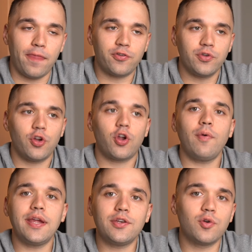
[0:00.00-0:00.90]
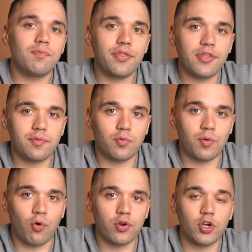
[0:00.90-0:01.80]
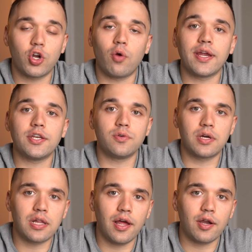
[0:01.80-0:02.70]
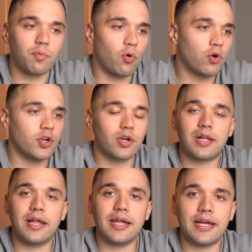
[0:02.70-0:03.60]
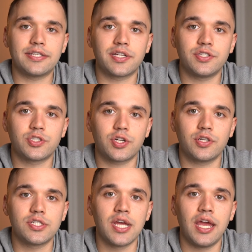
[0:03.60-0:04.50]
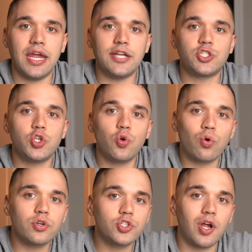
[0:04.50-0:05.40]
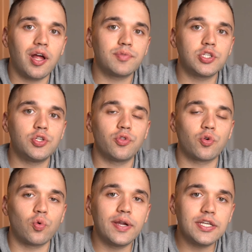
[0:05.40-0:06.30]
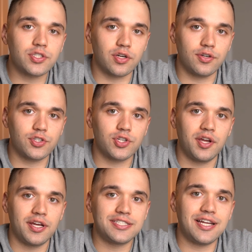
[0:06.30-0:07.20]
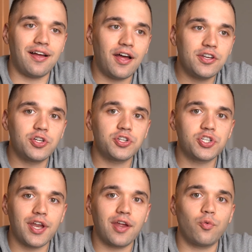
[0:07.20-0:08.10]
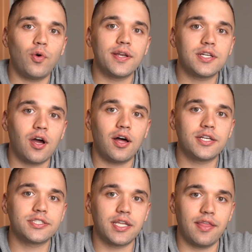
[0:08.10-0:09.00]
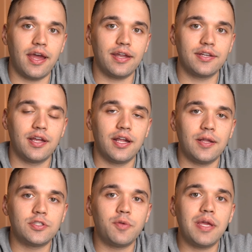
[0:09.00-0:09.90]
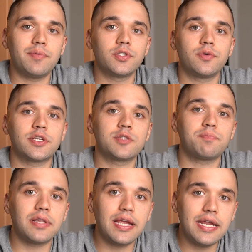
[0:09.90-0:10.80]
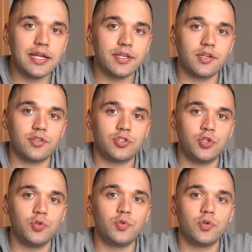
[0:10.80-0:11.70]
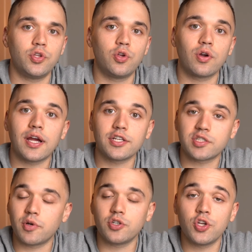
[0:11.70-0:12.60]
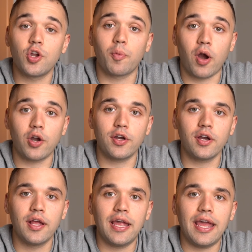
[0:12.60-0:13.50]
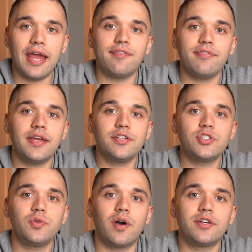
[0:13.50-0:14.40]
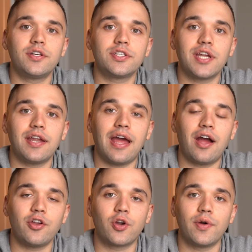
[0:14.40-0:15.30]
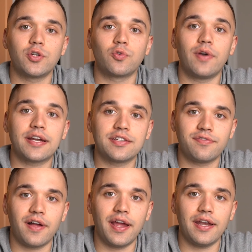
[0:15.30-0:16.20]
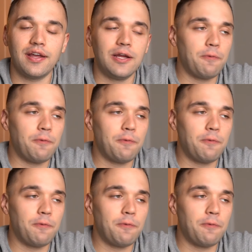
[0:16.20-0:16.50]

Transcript: So when you're going into a month-end report, or you're going into a client report, or your client has concerns, it's your job to do the research to understand what caused that, to be able to explain it to your customer, to your partner, and then to understand how you're going to rectify it.